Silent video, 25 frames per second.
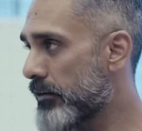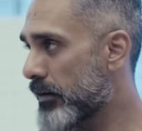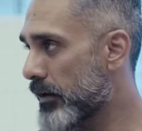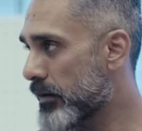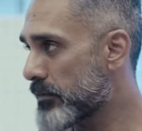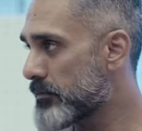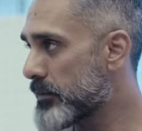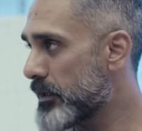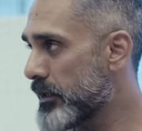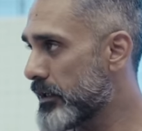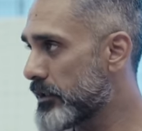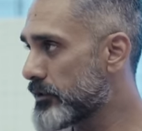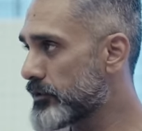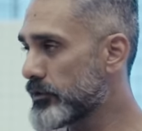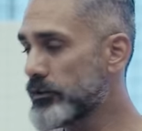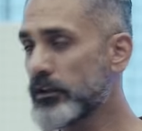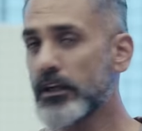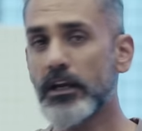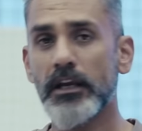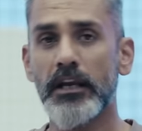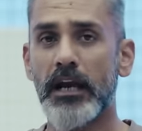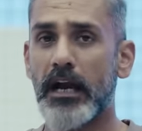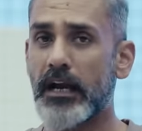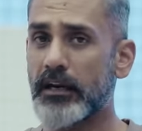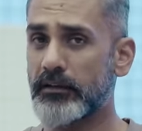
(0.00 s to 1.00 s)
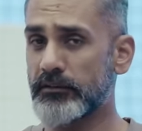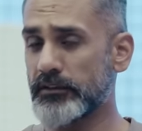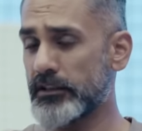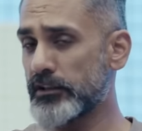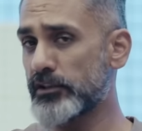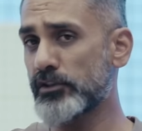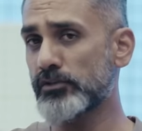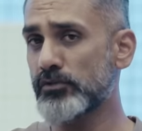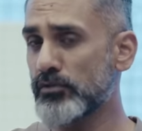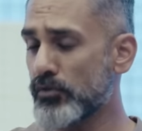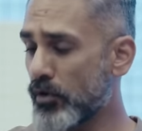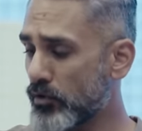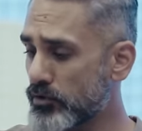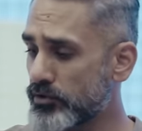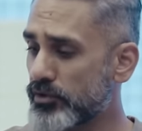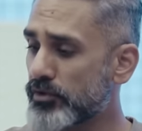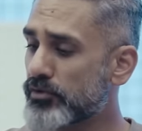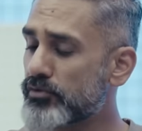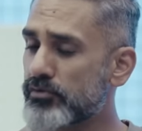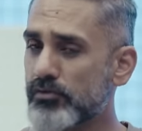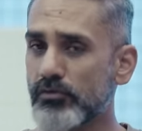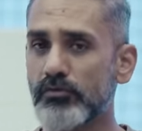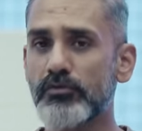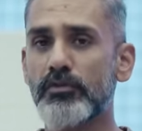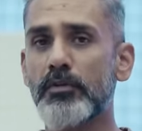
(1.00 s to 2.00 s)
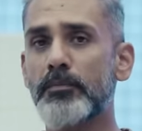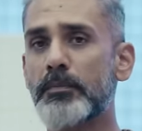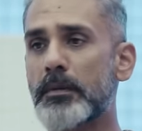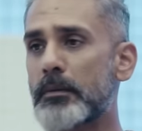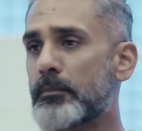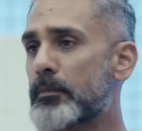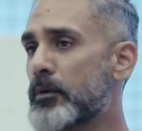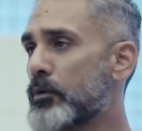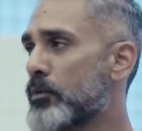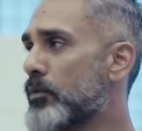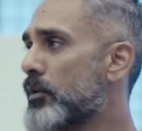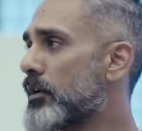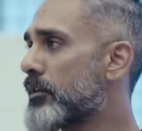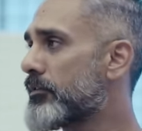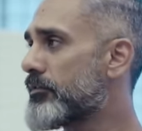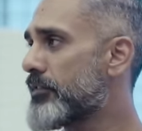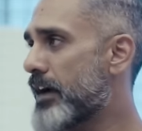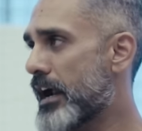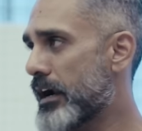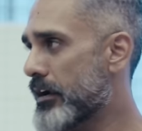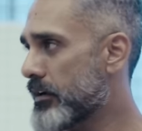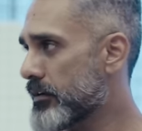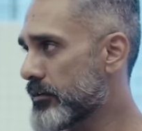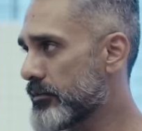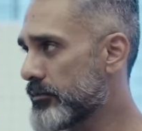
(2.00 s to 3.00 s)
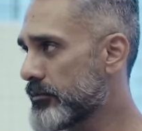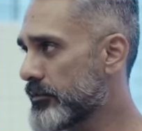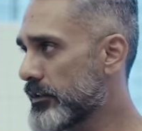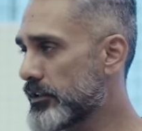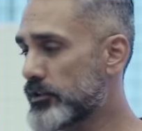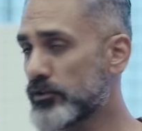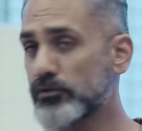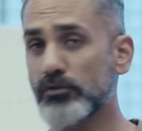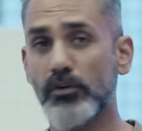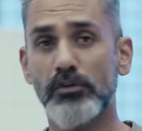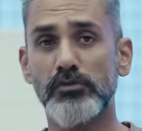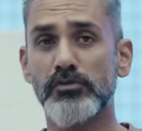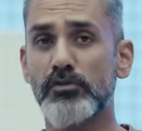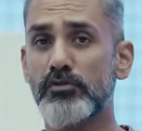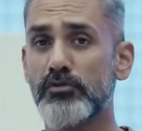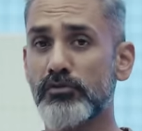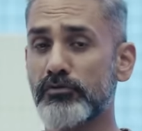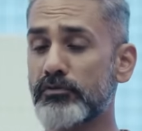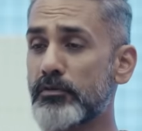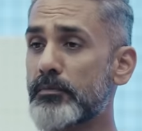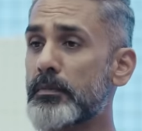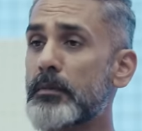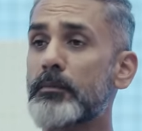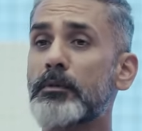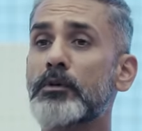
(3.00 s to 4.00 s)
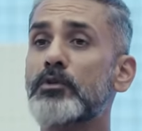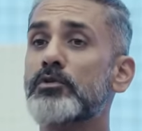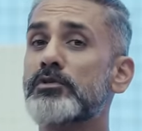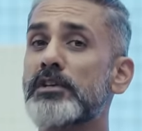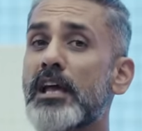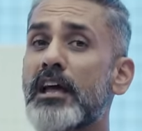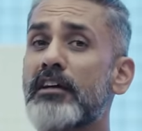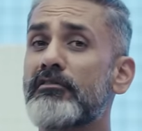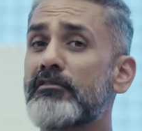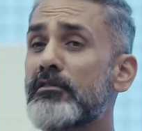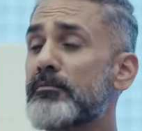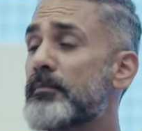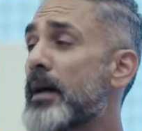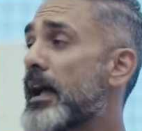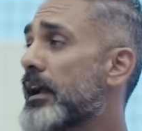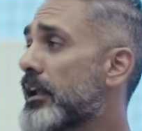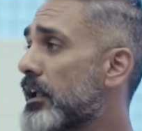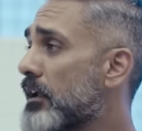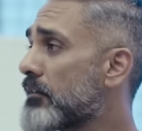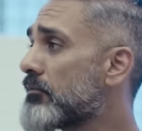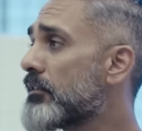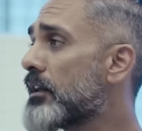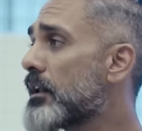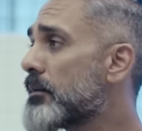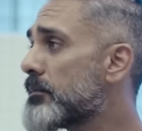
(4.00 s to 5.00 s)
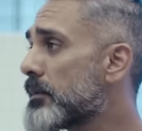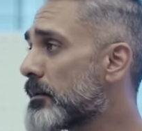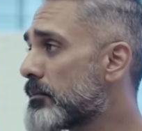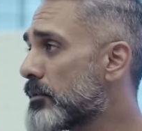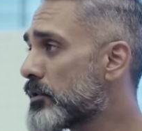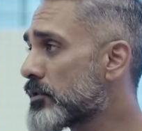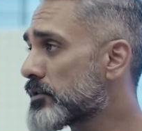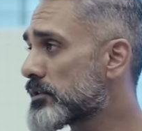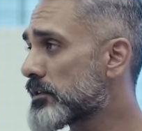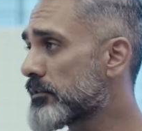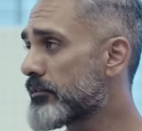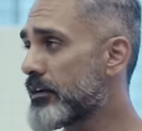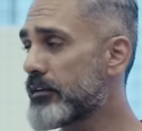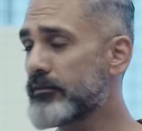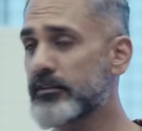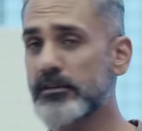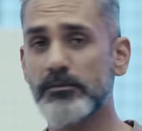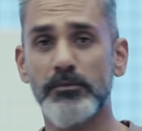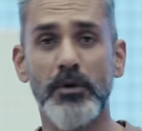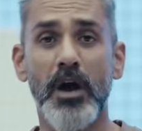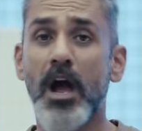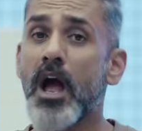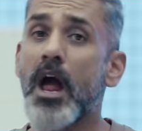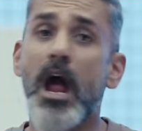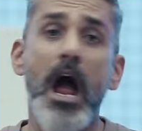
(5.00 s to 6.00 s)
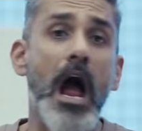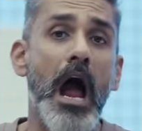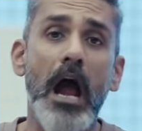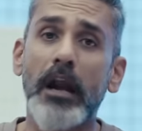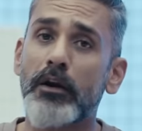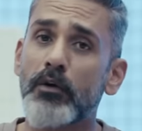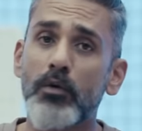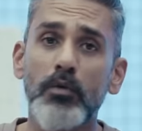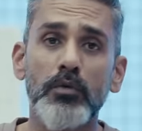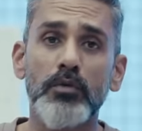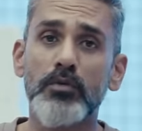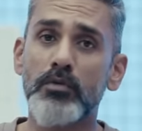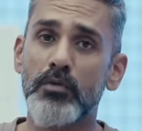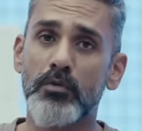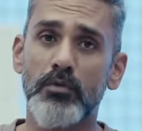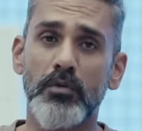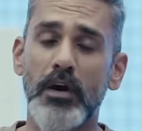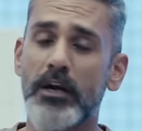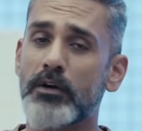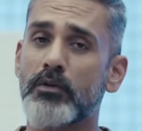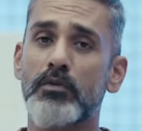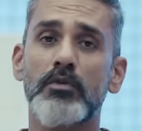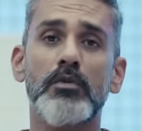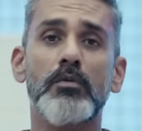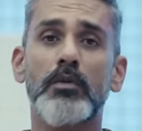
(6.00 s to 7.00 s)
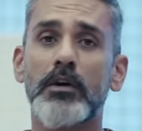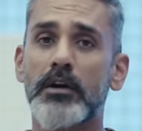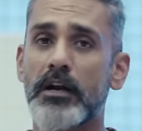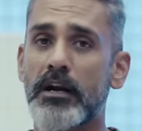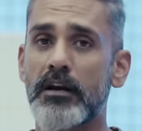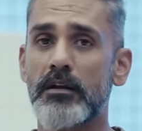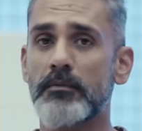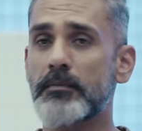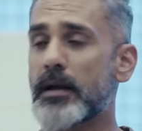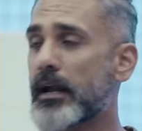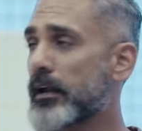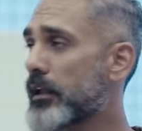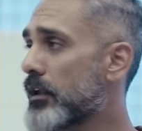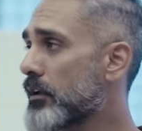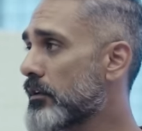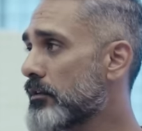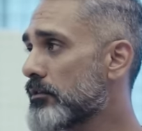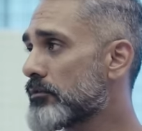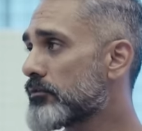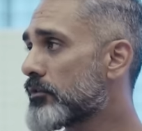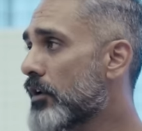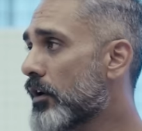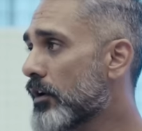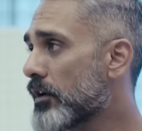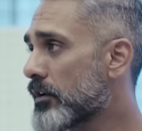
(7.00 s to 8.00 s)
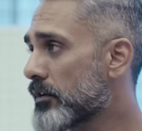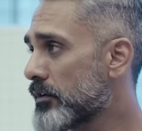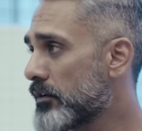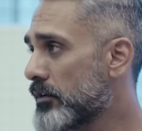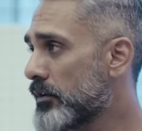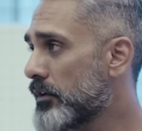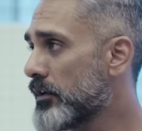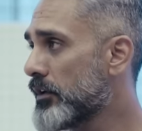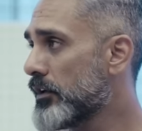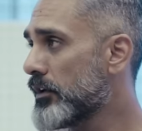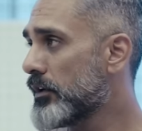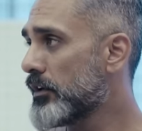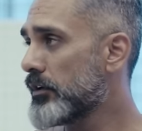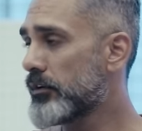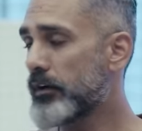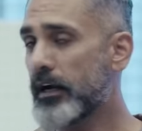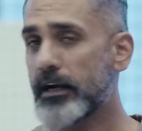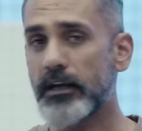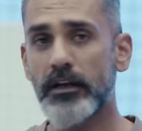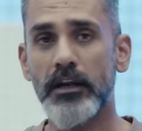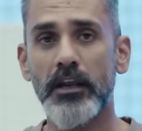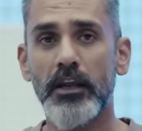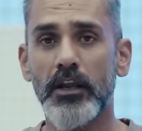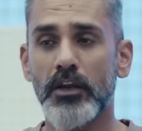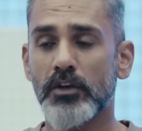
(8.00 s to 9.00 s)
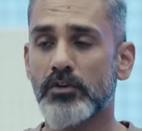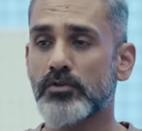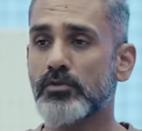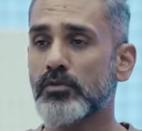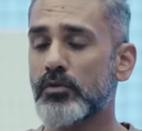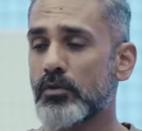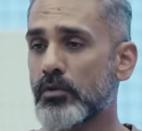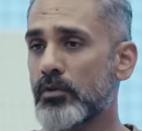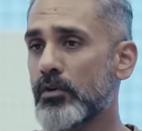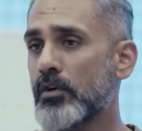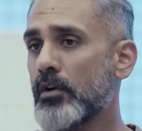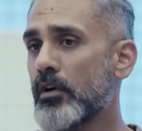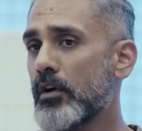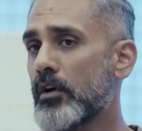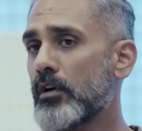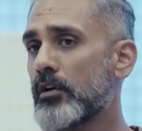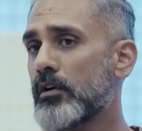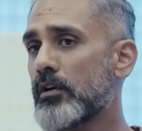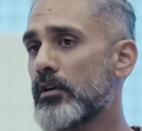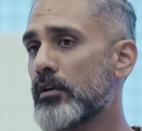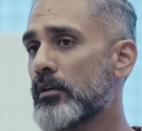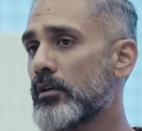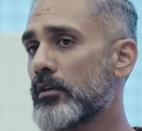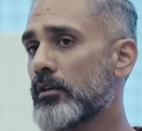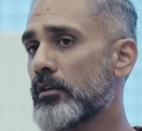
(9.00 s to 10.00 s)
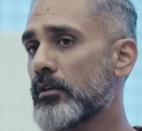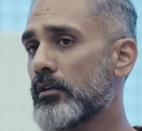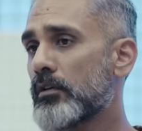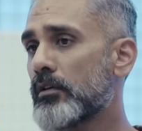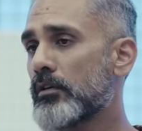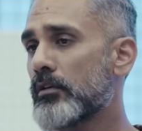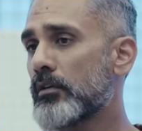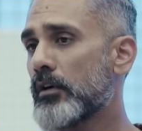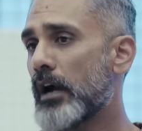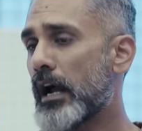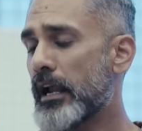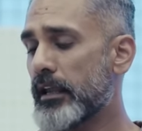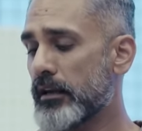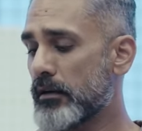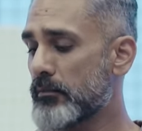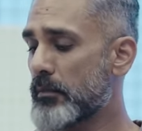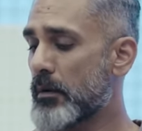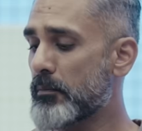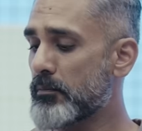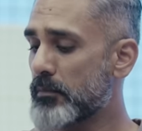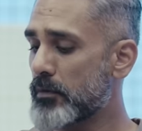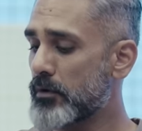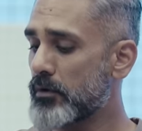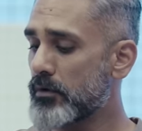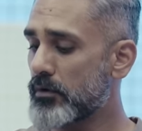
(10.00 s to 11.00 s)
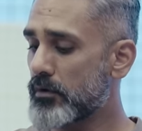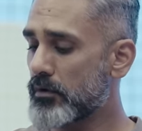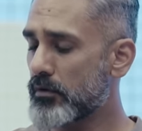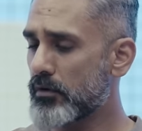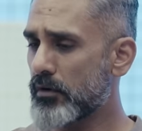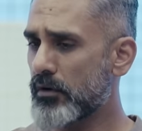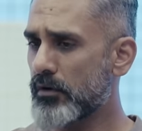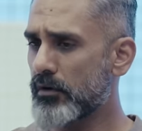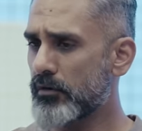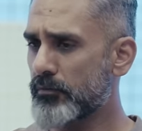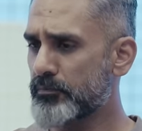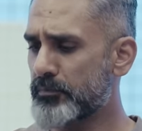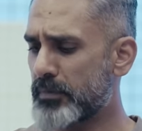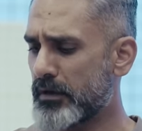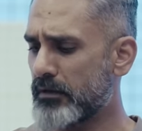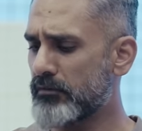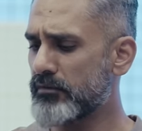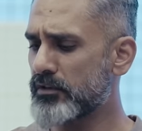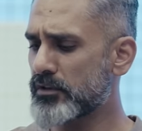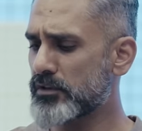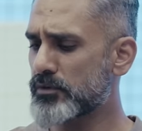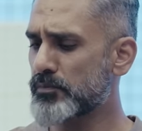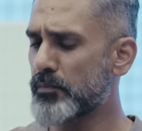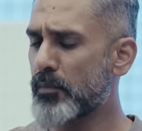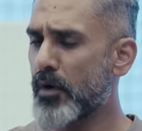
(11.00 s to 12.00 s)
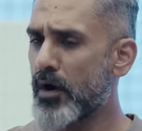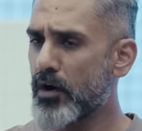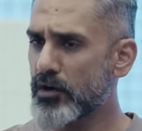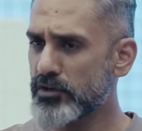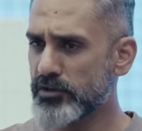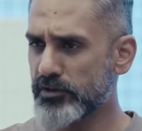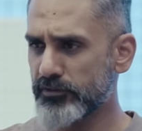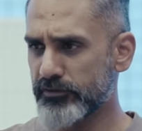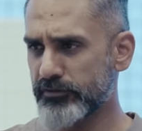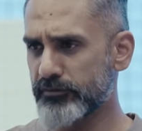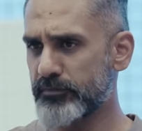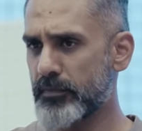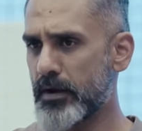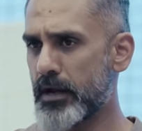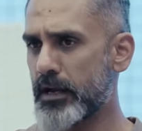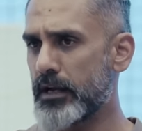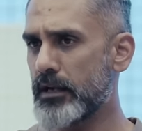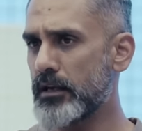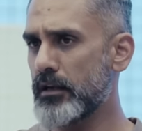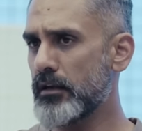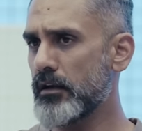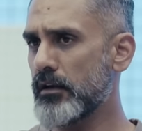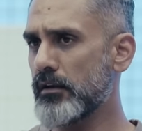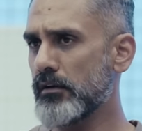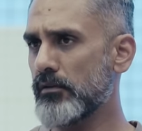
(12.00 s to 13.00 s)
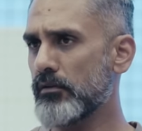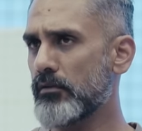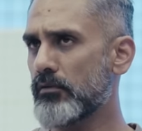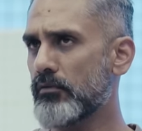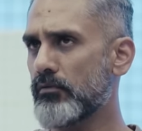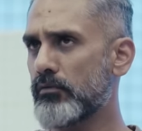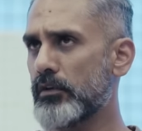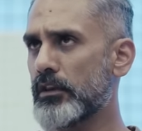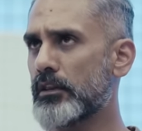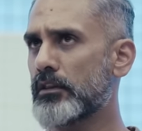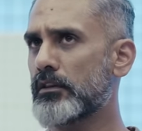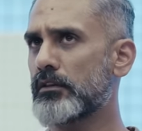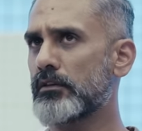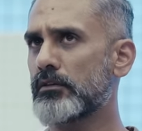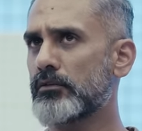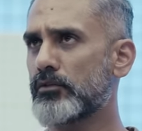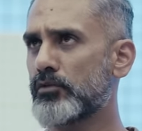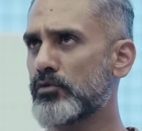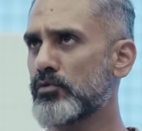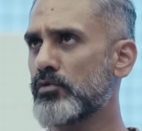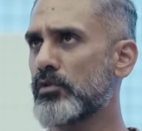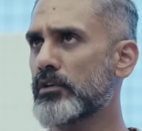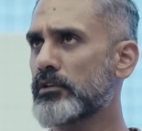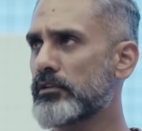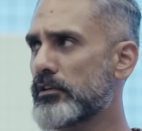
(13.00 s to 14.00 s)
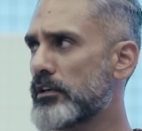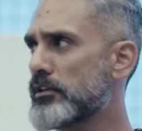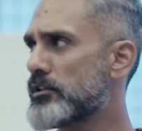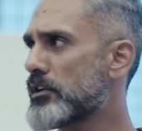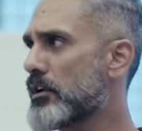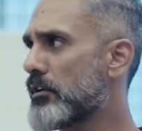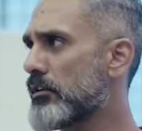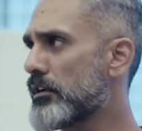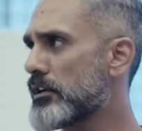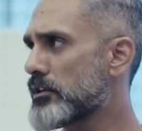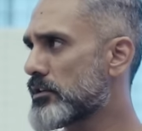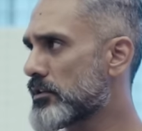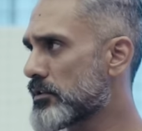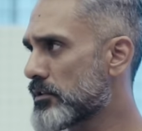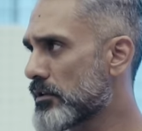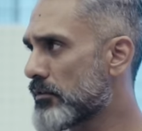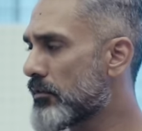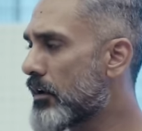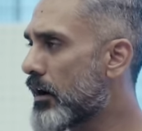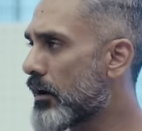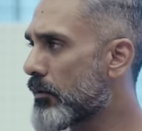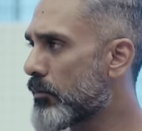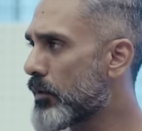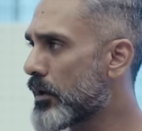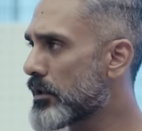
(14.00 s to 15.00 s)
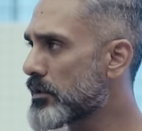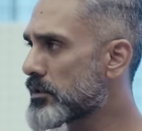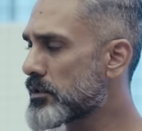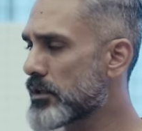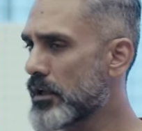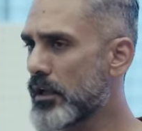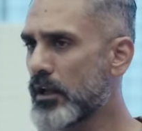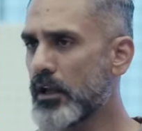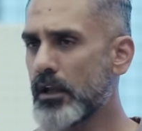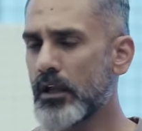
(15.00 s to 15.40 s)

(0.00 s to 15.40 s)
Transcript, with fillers: recommendation. I, this is not just true for people who are fat. This is also true for people who say, I have a backache, will I be able to survive this? I don't know. I don't know what kind of backache you've got. Right? So, uh, I remember a previous boss of mine with two or three generations of R1s.